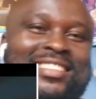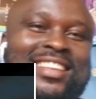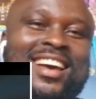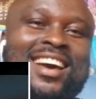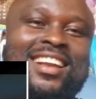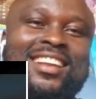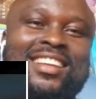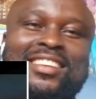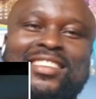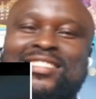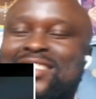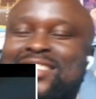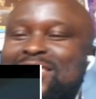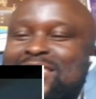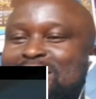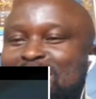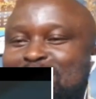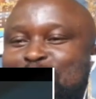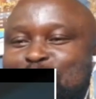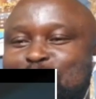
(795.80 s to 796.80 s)
there, ladies and
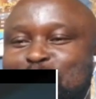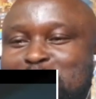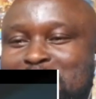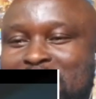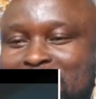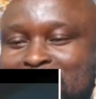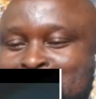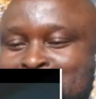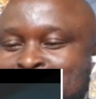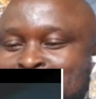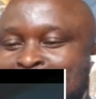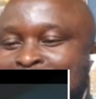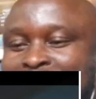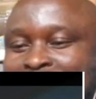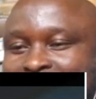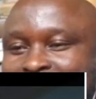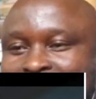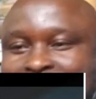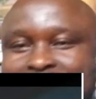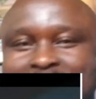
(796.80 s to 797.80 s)
gentlemen.
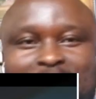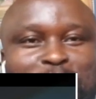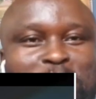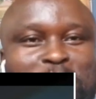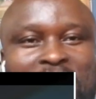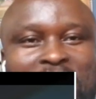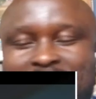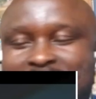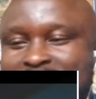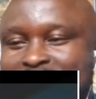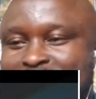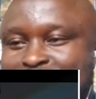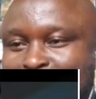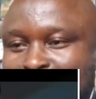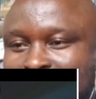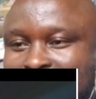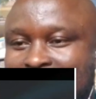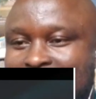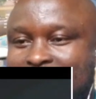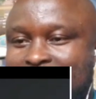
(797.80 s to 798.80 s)
I think that's where the
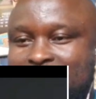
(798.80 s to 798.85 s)
song ends.